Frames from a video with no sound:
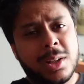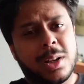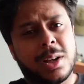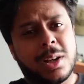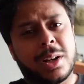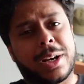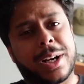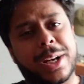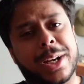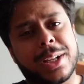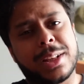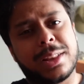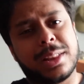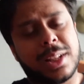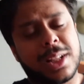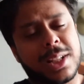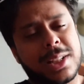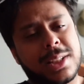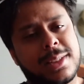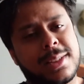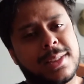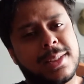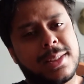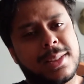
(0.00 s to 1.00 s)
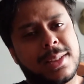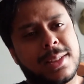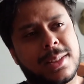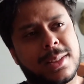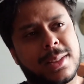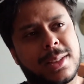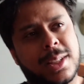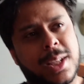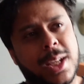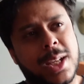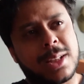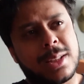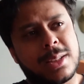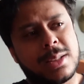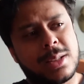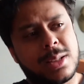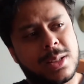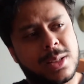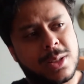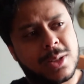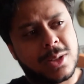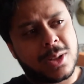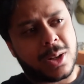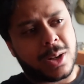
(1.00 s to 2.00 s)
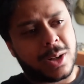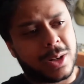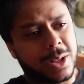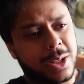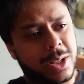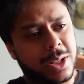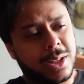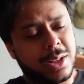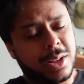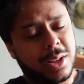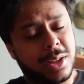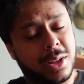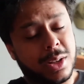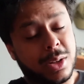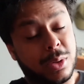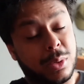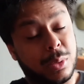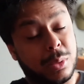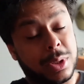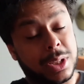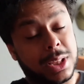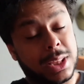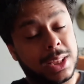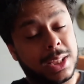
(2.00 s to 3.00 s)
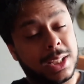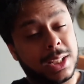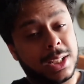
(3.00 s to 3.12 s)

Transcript: Alright, let's get started with the